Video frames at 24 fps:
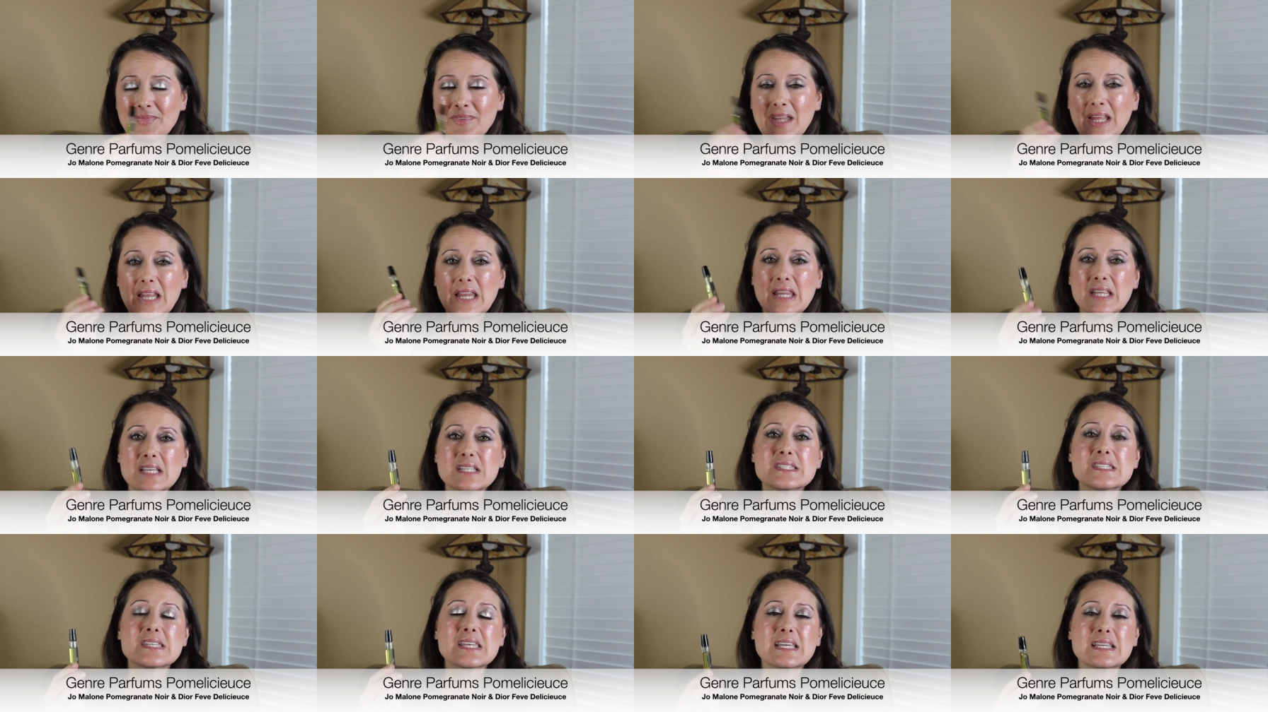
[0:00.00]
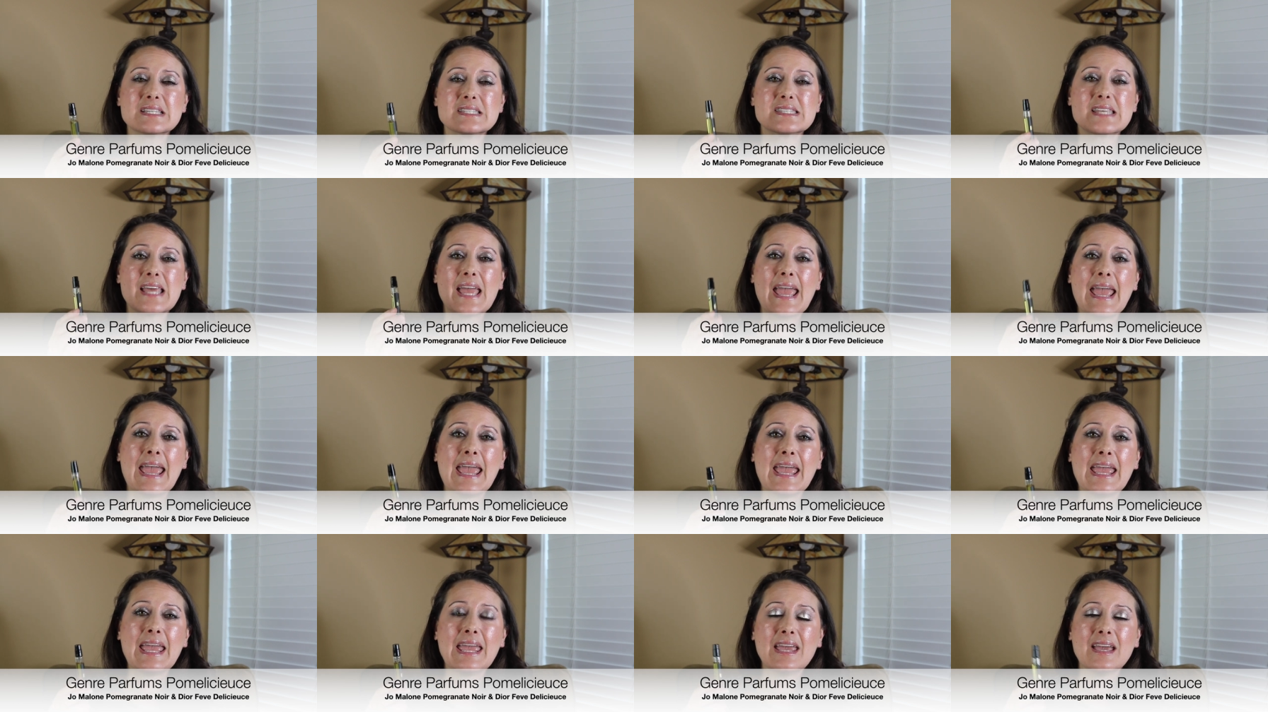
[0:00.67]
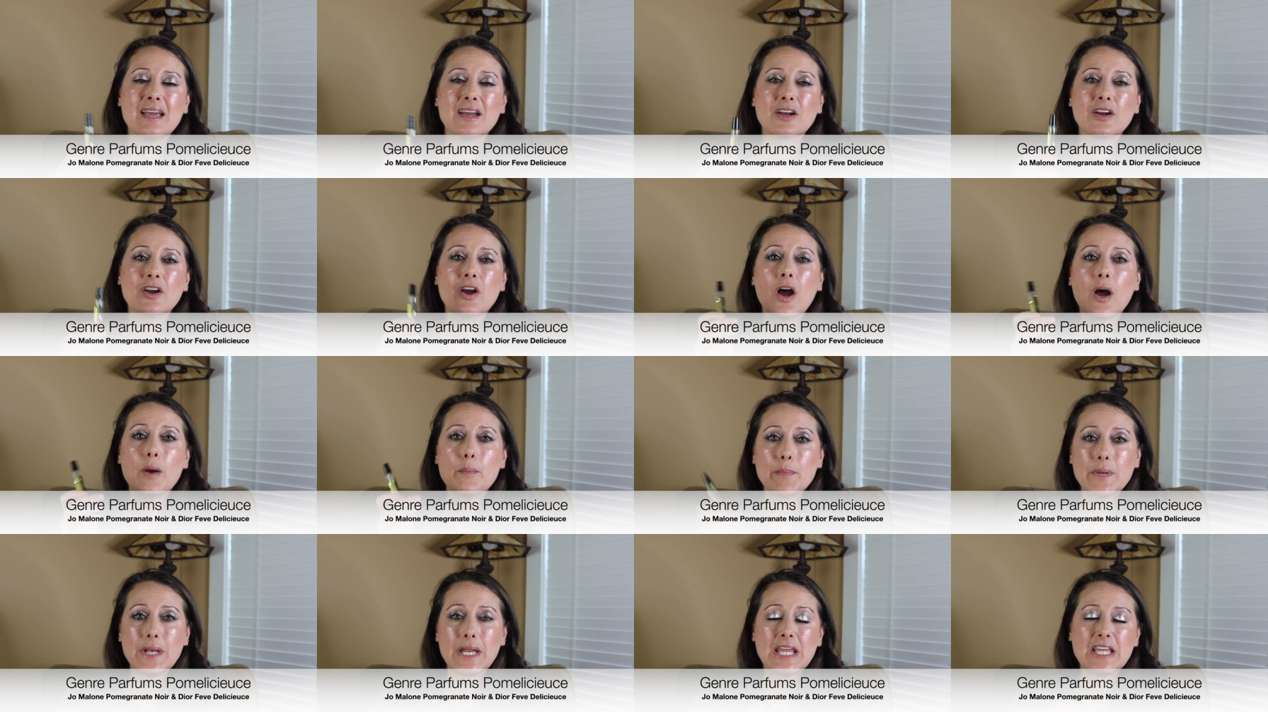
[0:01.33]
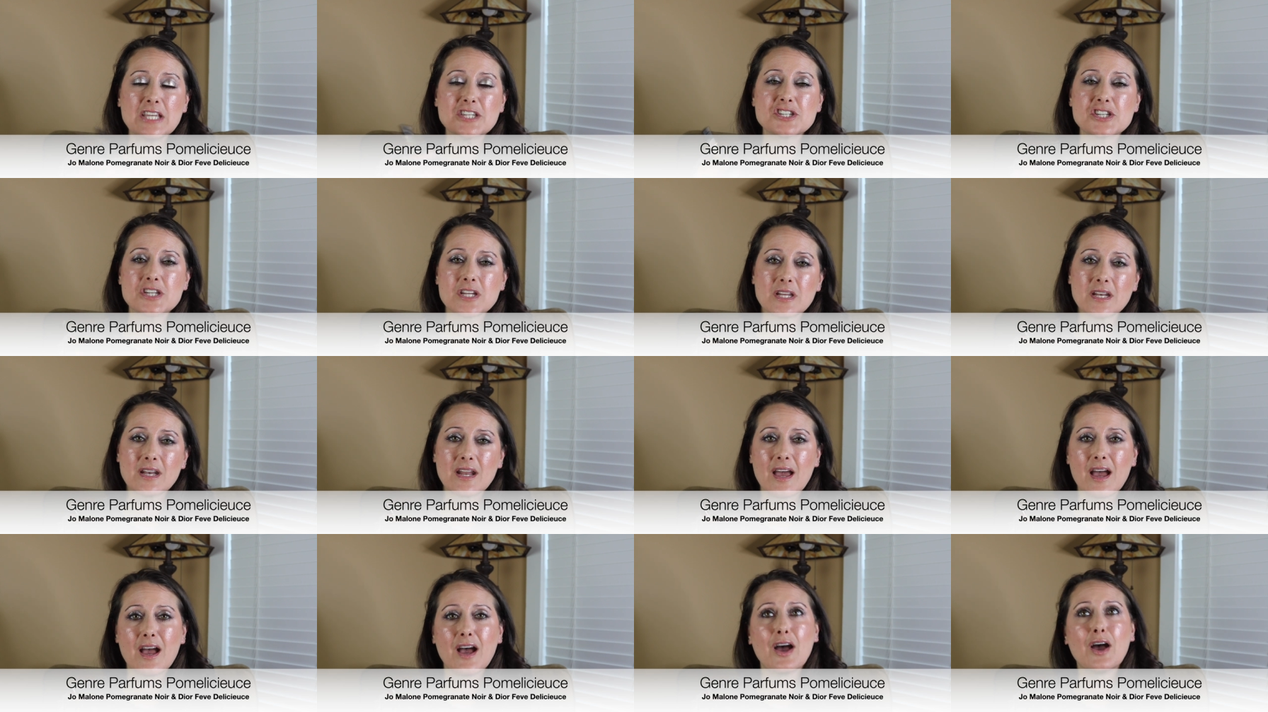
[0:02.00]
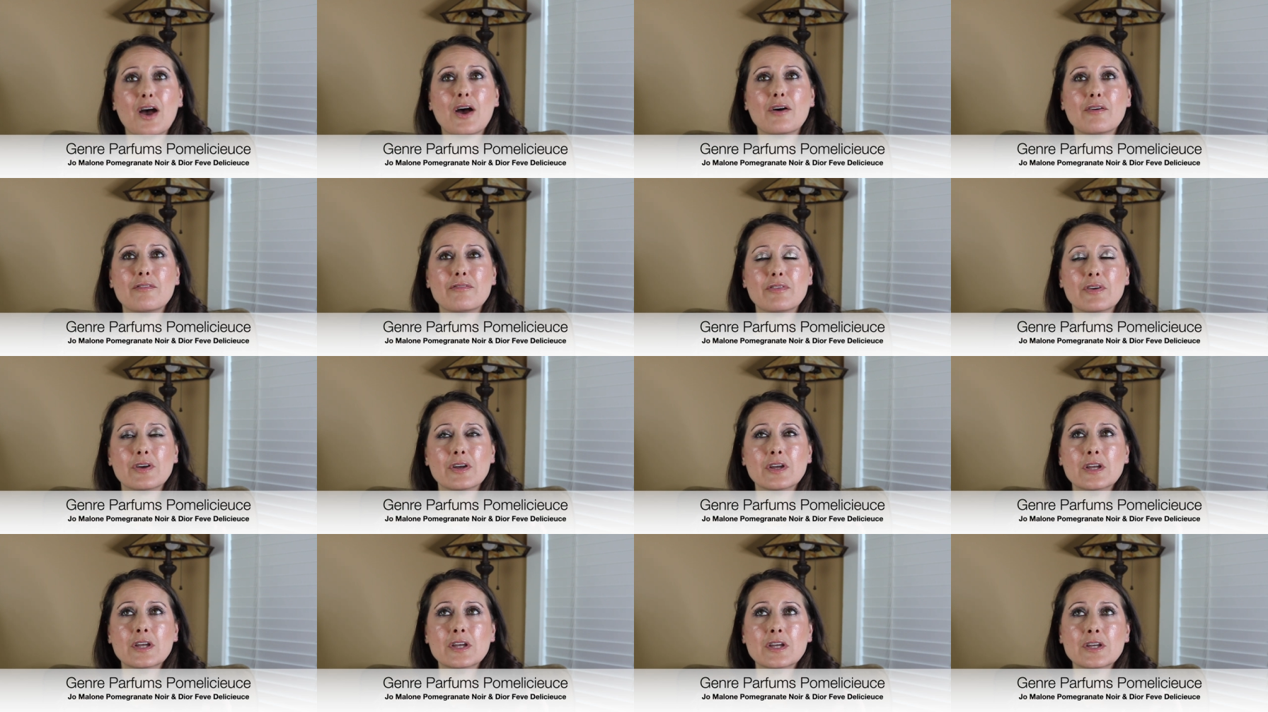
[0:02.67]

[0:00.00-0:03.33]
This is a combination of